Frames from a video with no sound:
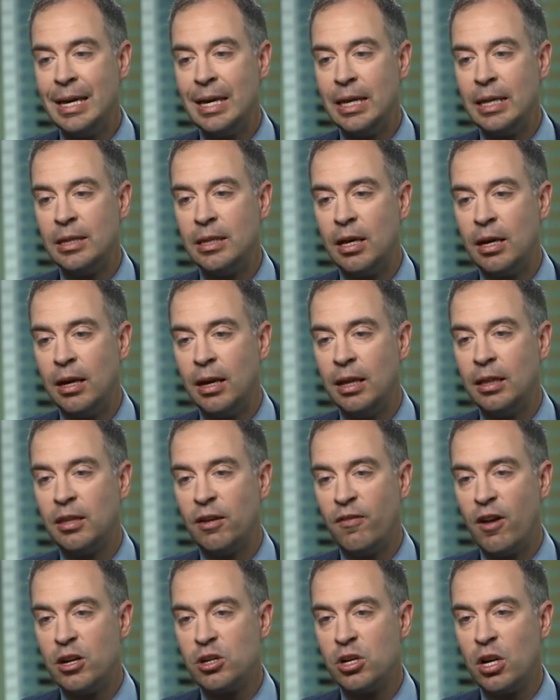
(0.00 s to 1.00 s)
in
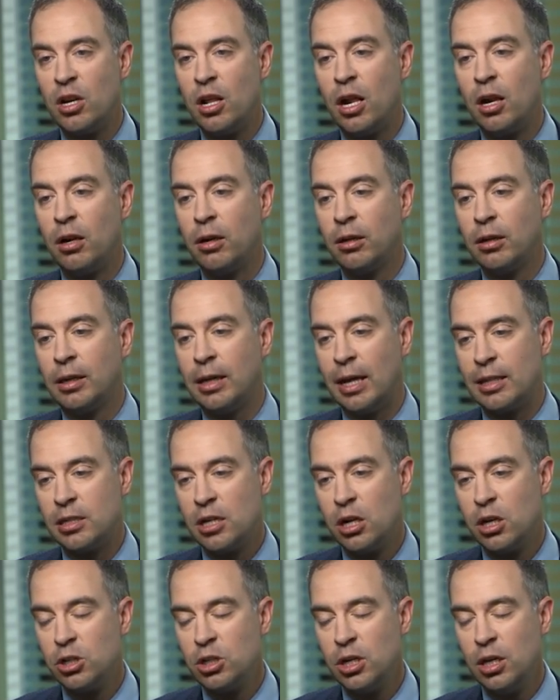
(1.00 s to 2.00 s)
interventional
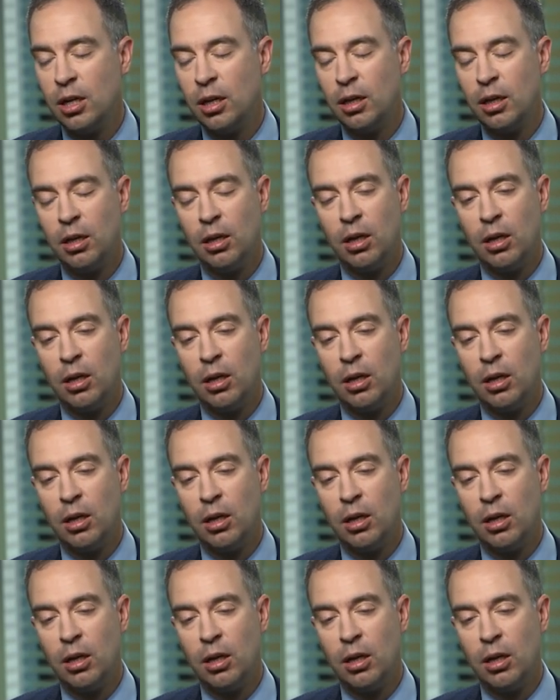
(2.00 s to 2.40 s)
cardiology,